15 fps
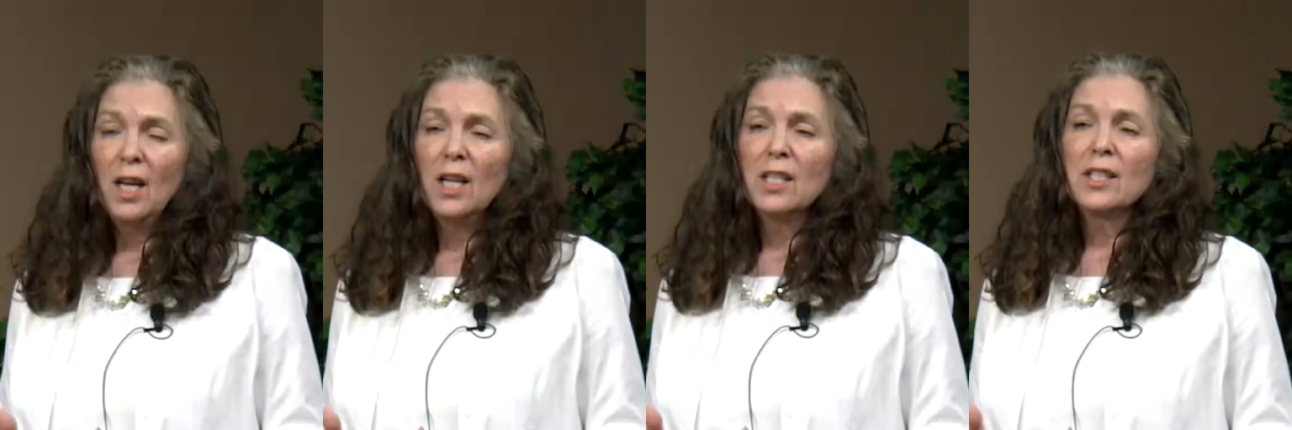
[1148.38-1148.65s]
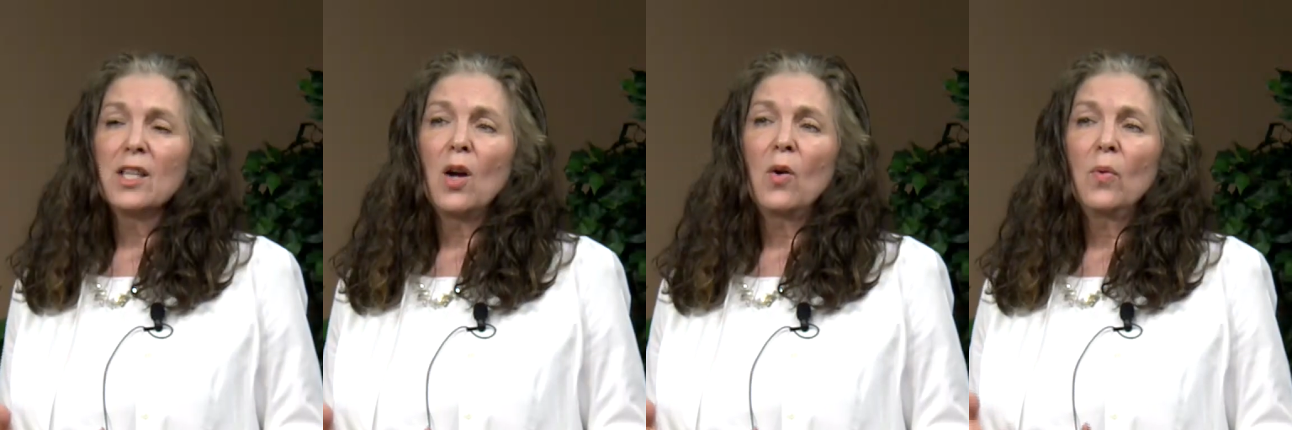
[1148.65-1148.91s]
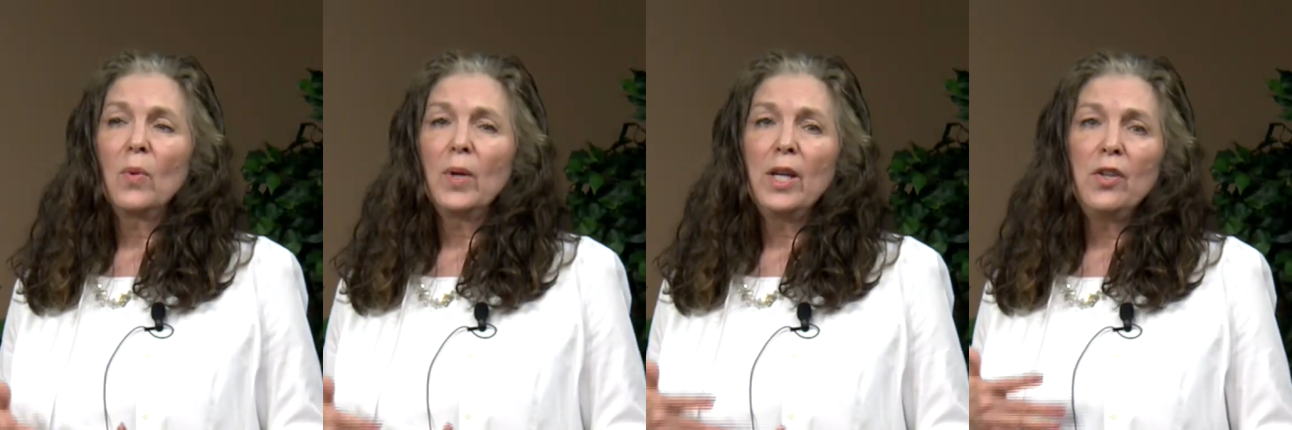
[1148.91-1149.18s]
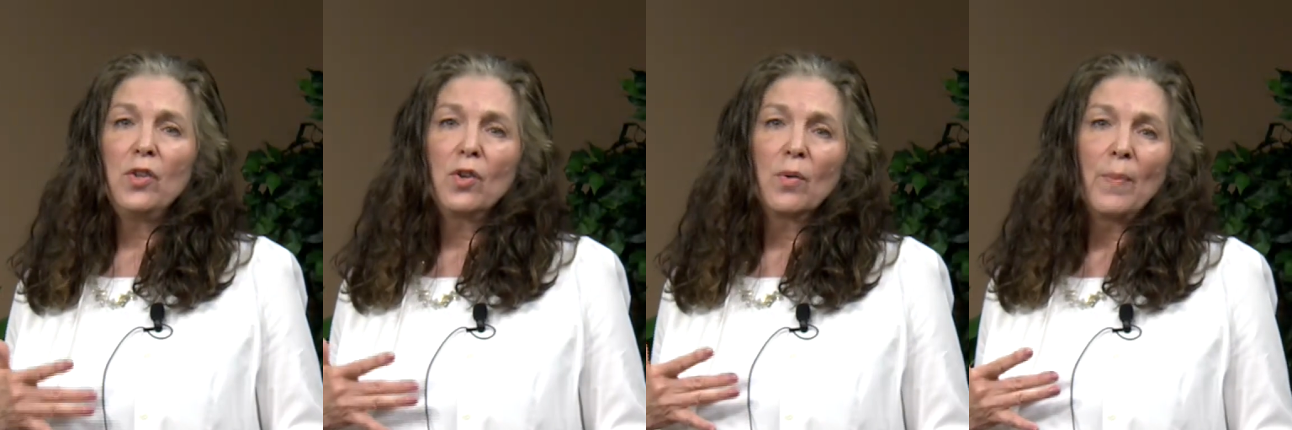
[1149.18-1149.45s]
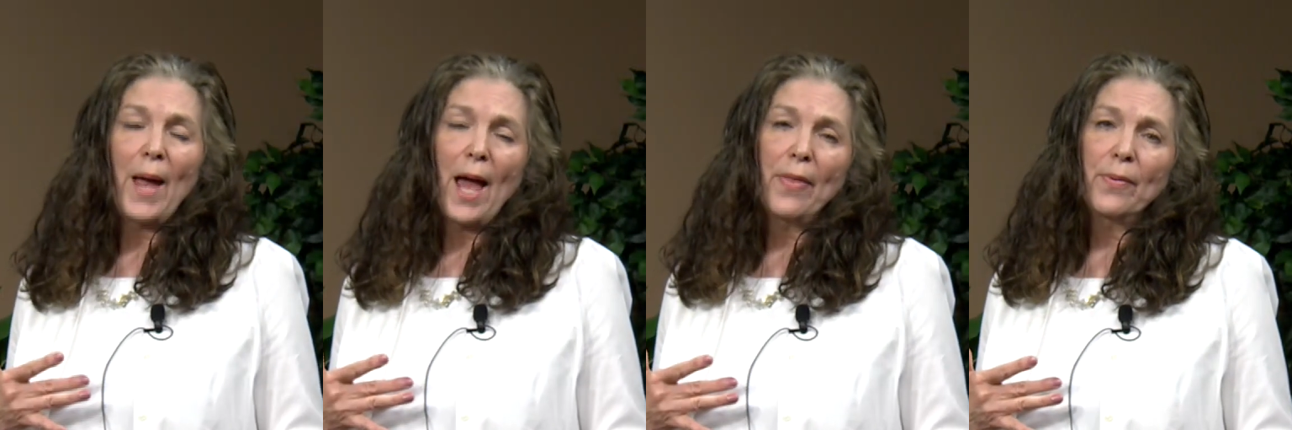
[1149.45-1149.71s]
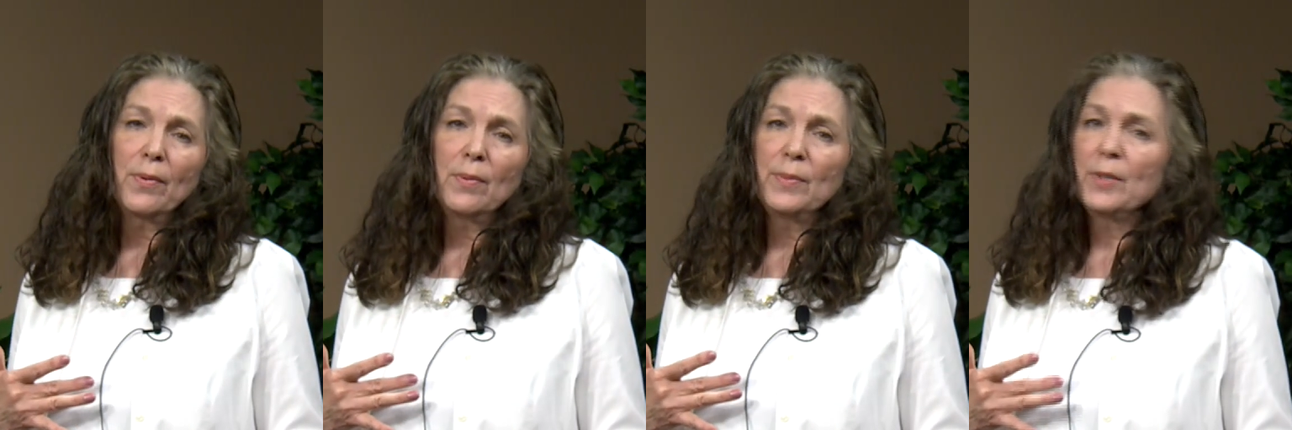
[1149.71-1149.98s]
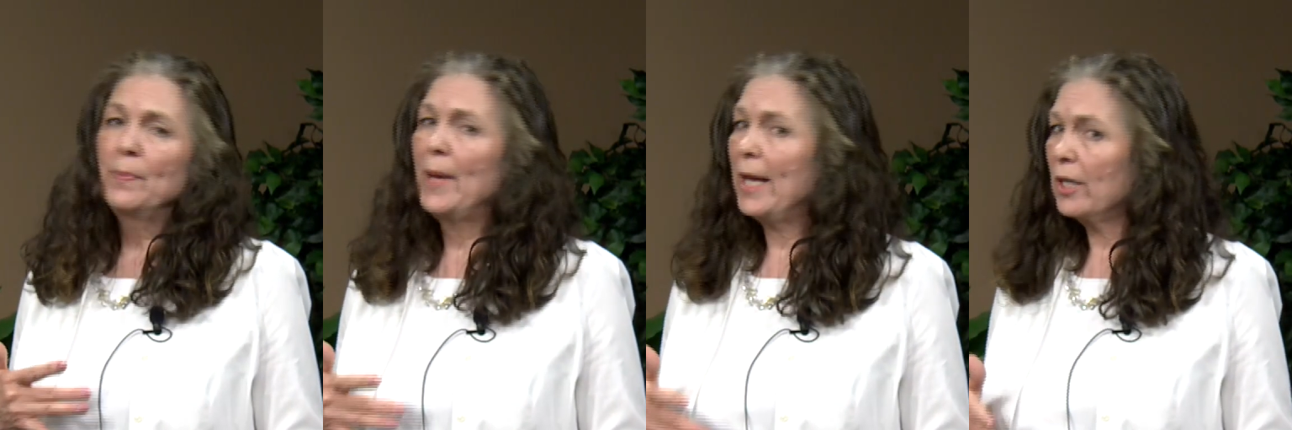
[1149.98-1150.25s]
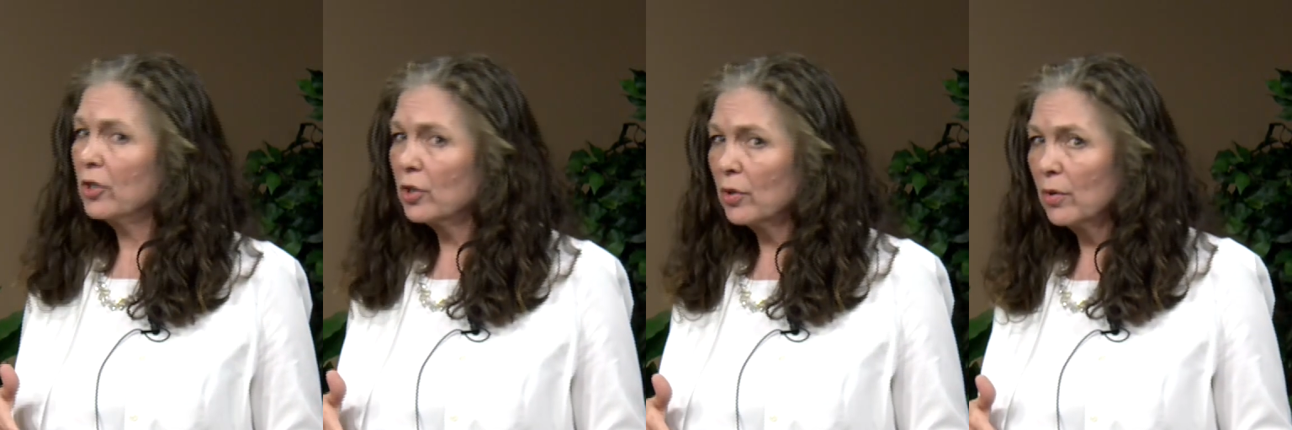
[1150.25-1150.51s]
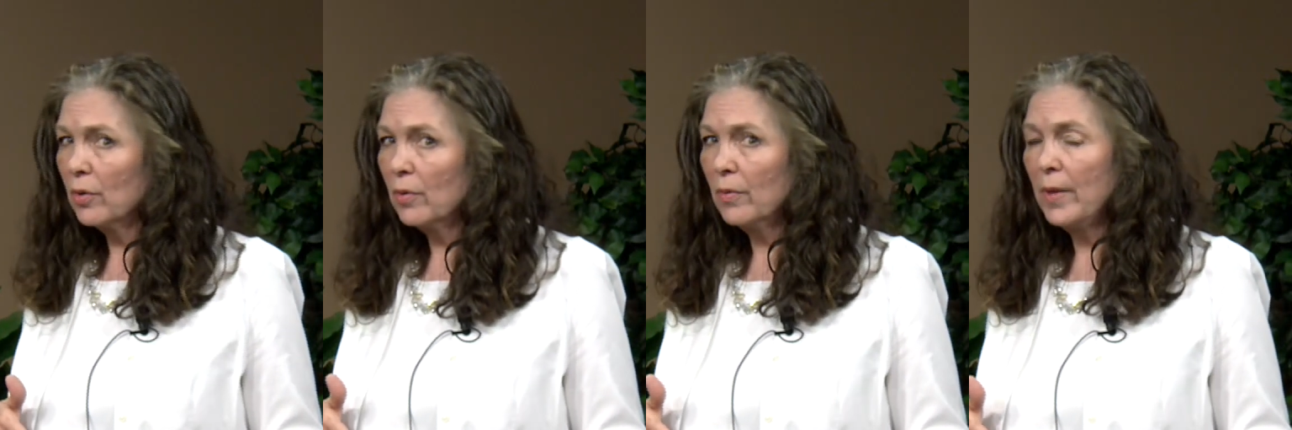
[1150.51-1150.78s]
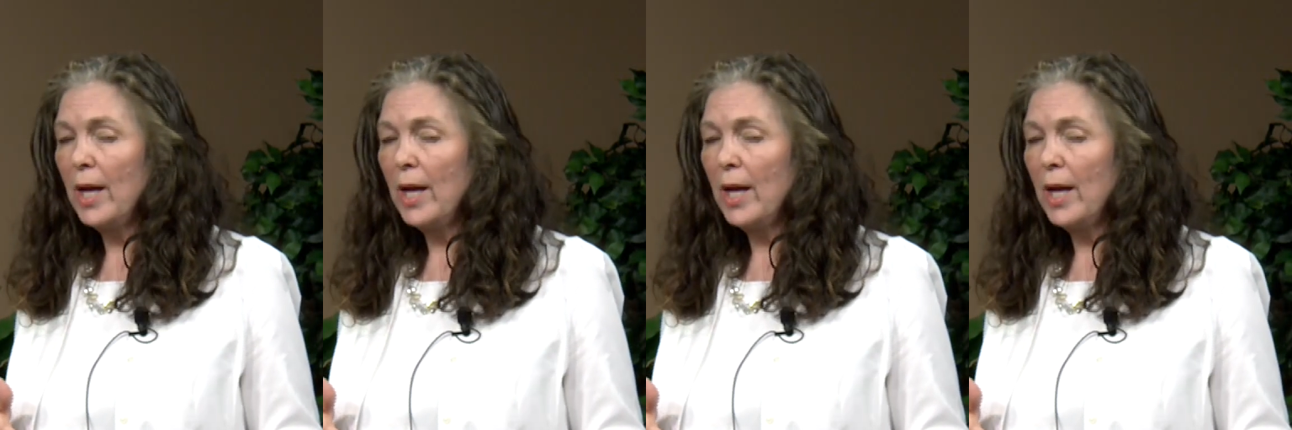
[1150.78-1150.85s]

So in your bathrooms, make sure